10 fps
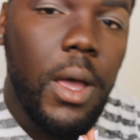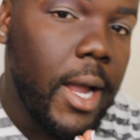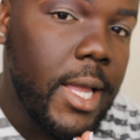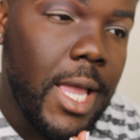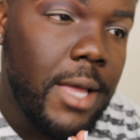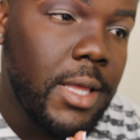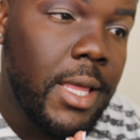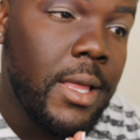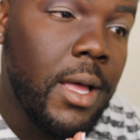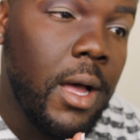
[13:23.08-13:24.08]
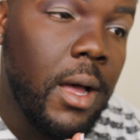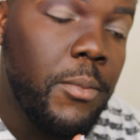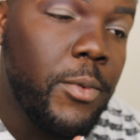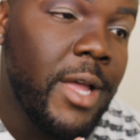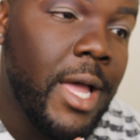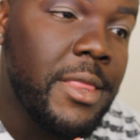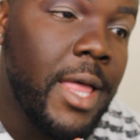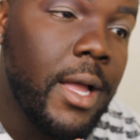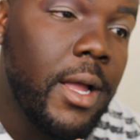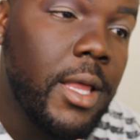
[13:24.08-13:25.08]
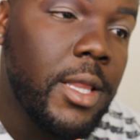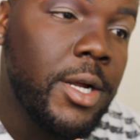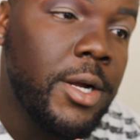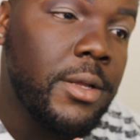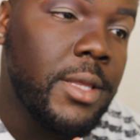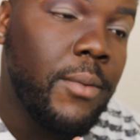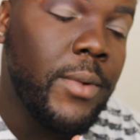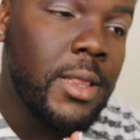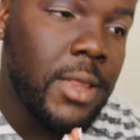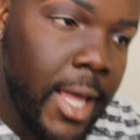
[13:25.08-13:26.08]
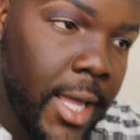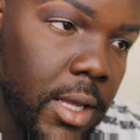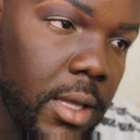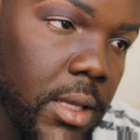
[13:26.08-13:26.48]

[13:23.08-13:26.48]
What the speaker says: Alright, now that we got that color that we like,